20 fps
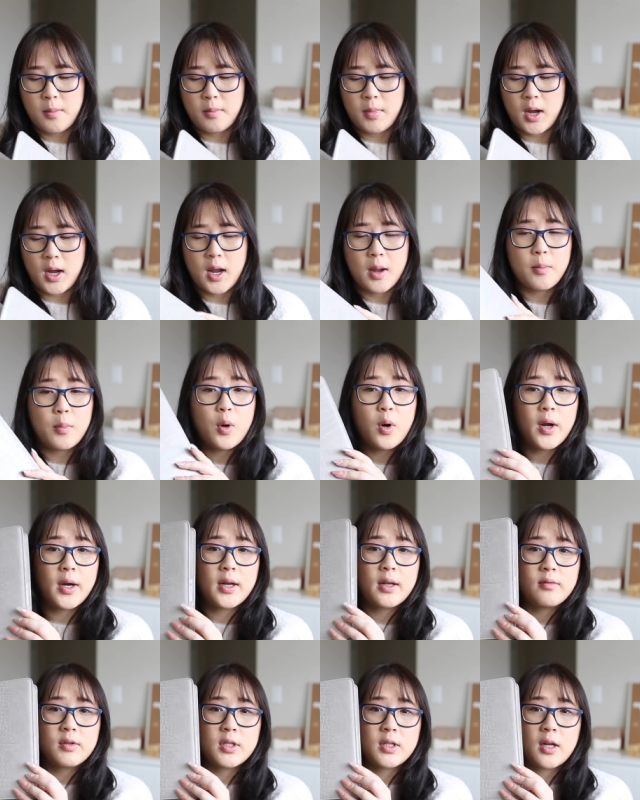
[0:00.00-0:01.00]
my Poi &
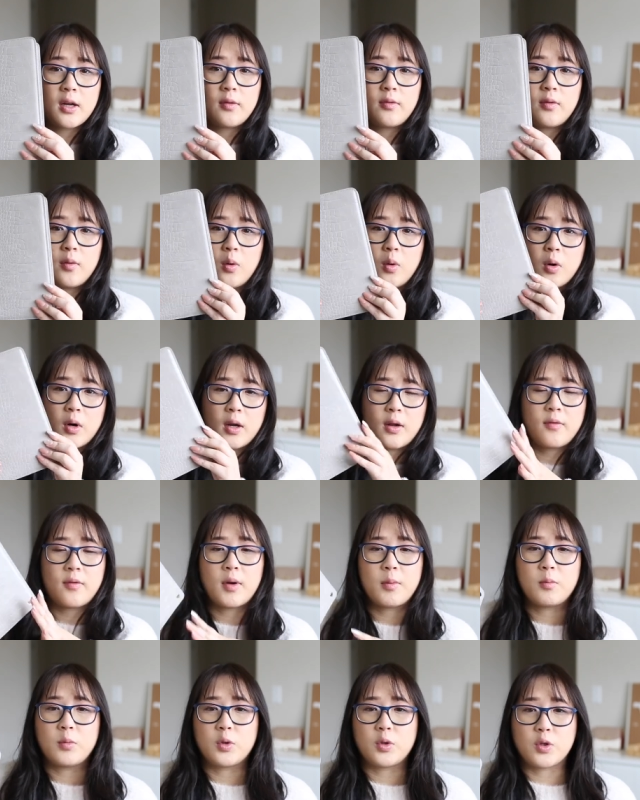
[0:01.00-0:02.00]
Hun stuff. Or if
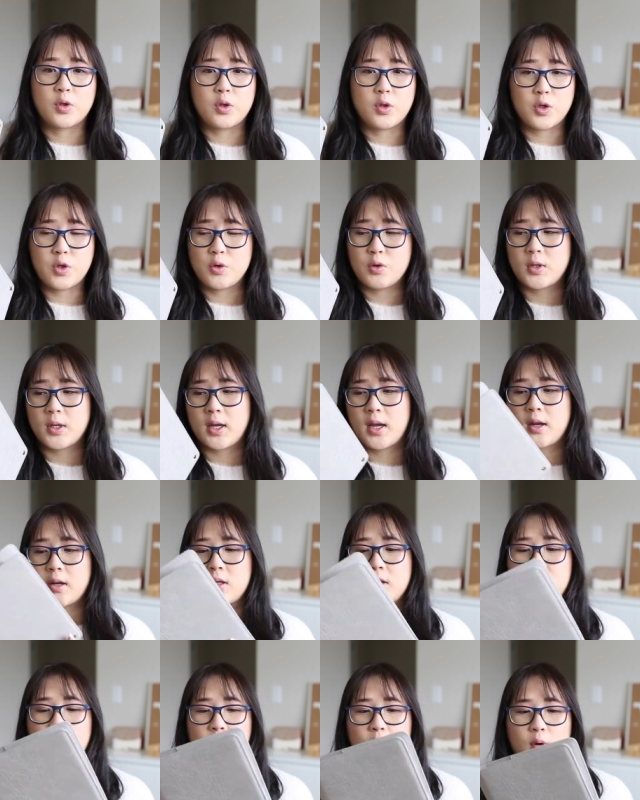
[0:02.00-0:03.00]
I'm using
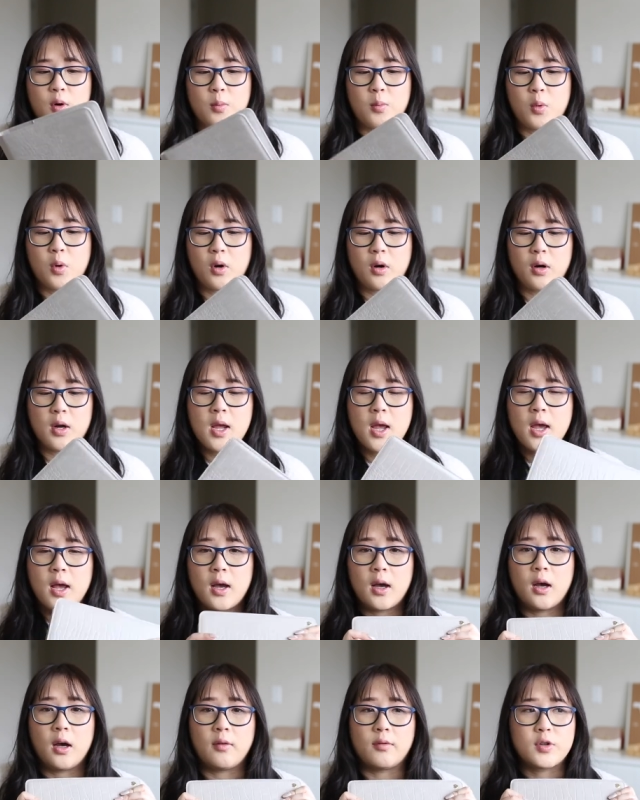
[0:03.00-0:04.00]
it for more
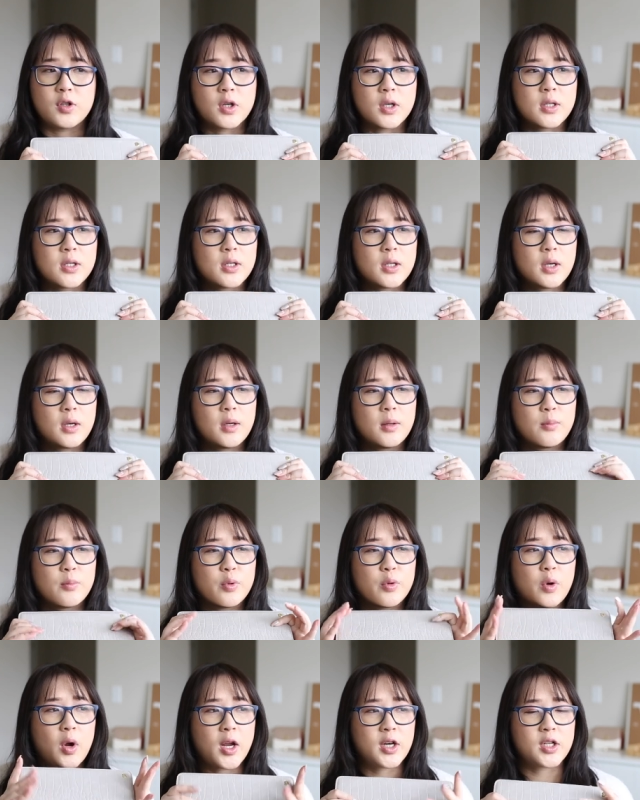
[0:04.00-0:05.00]
of just
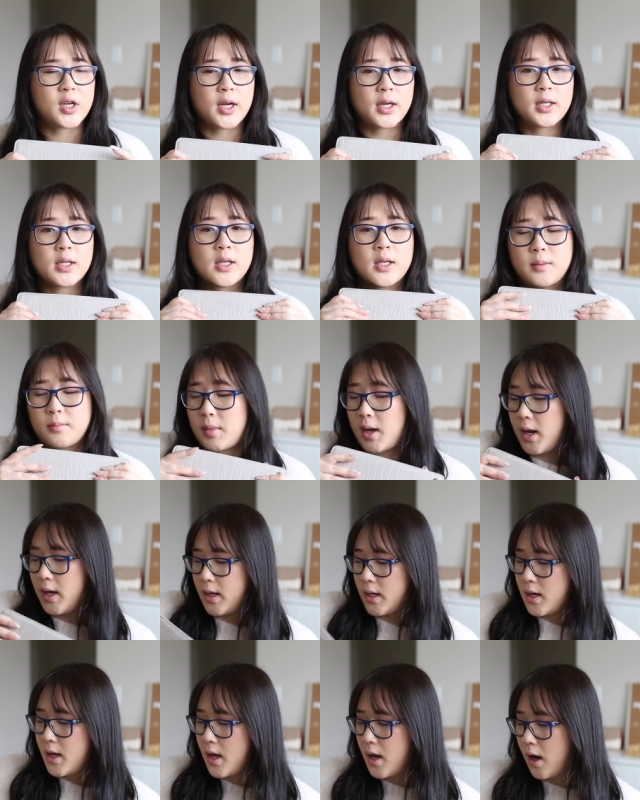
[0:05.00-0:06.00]
project,
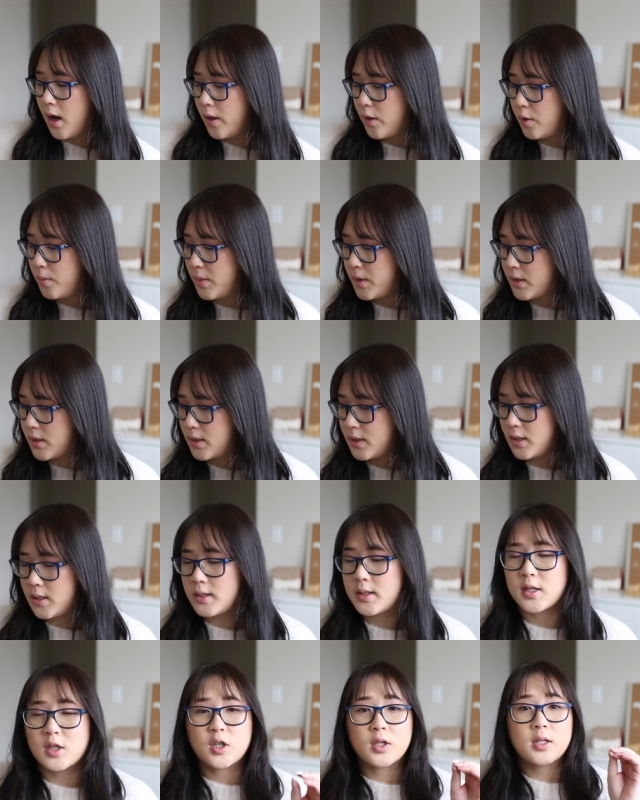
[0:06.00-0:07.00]
my other
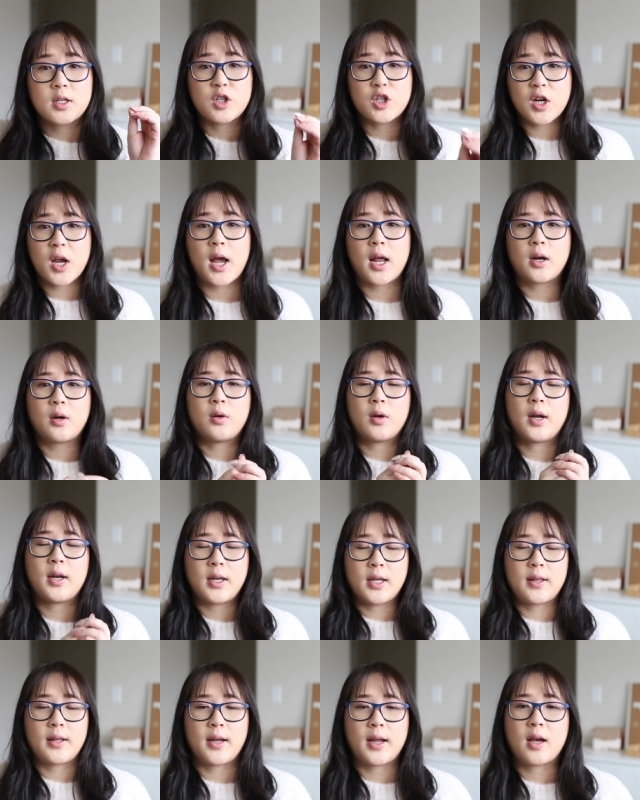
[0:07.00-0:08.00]
businesses such as this channel or
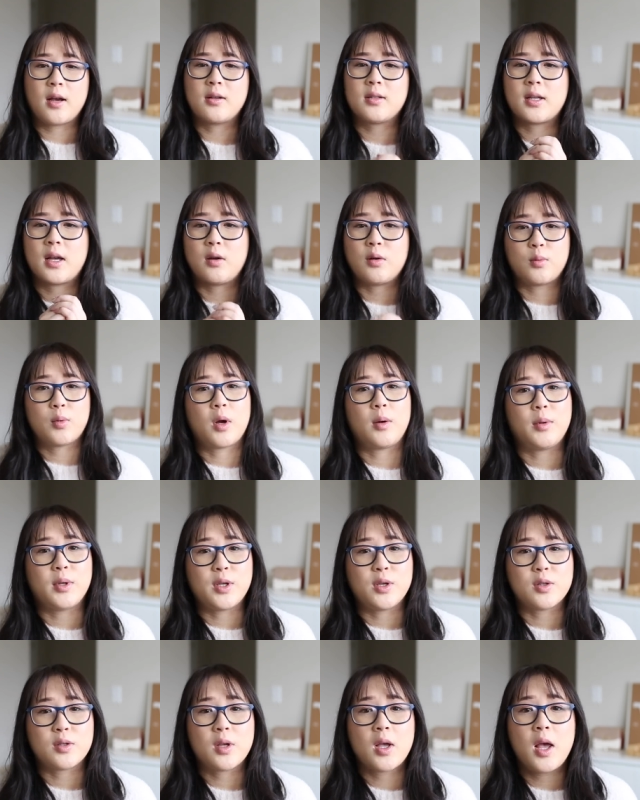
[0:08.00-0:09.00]
anything else, I would probably
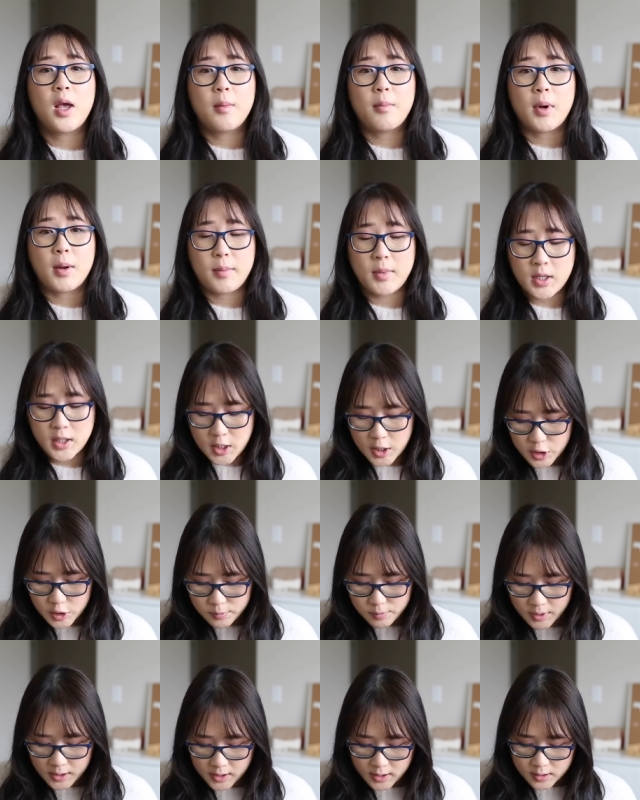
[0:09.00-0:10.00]
use my mini
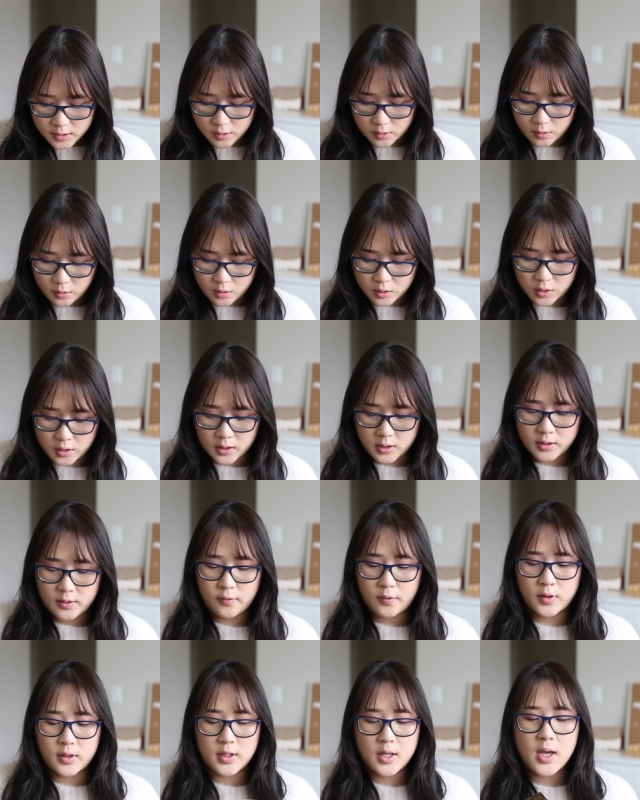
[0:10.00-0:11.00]
HP. So those are the
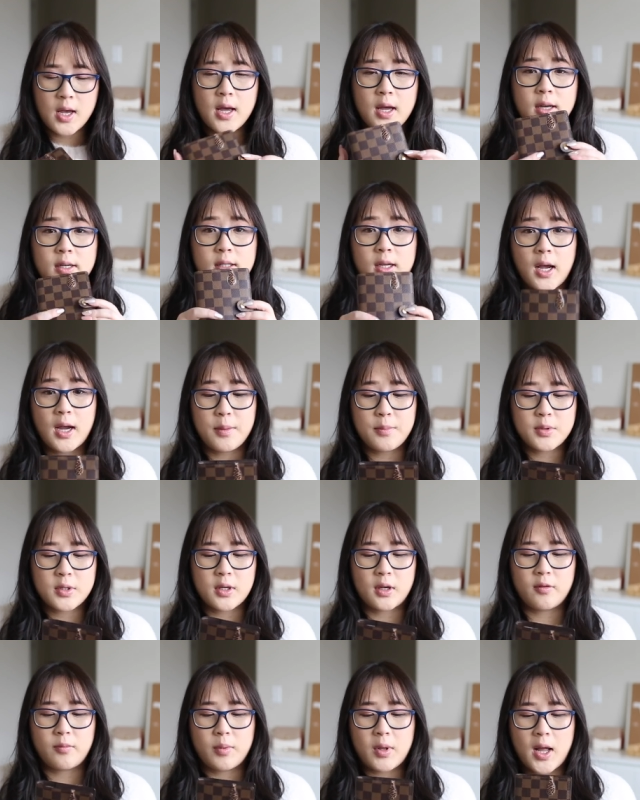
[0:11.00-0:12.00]
different types
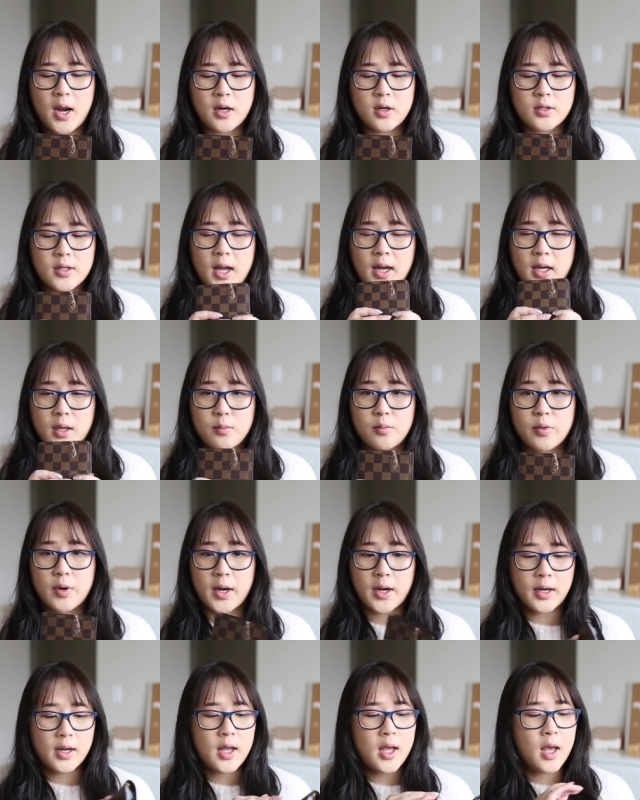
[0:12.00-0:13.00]
of planners I can
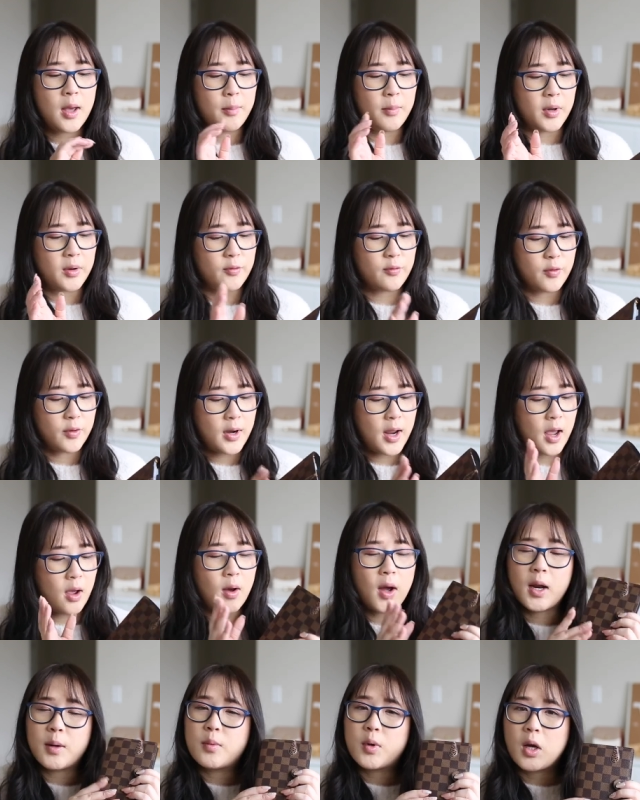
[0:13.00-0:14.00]
bring. But for
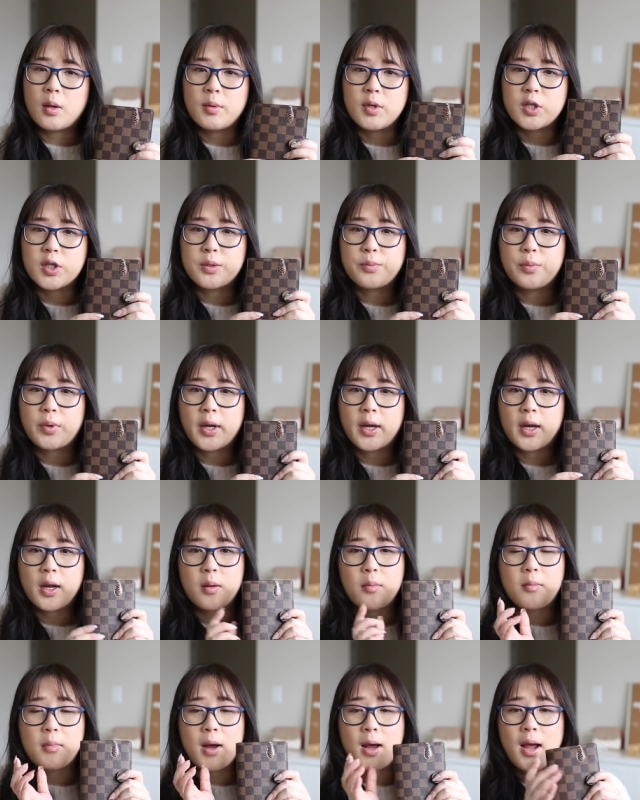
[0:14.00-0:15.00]
now, I probably just bring
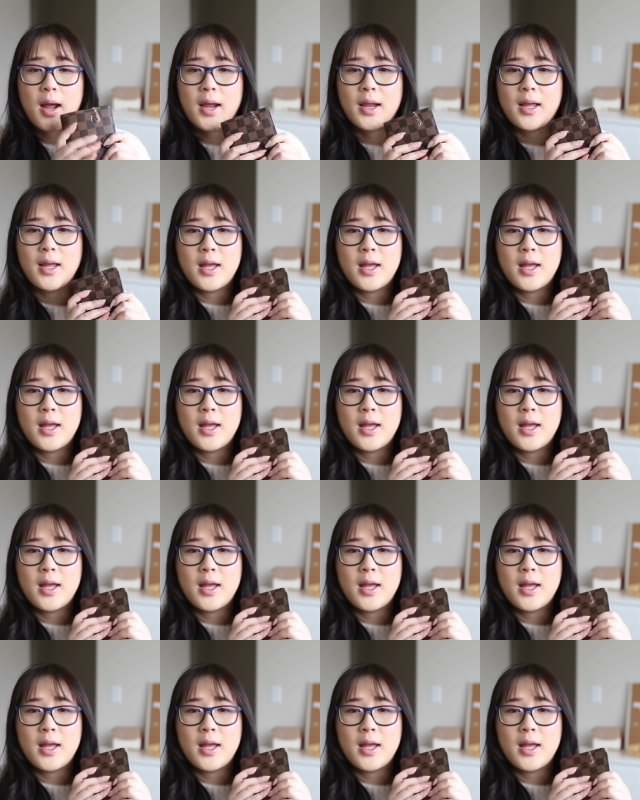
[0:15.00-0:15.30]
my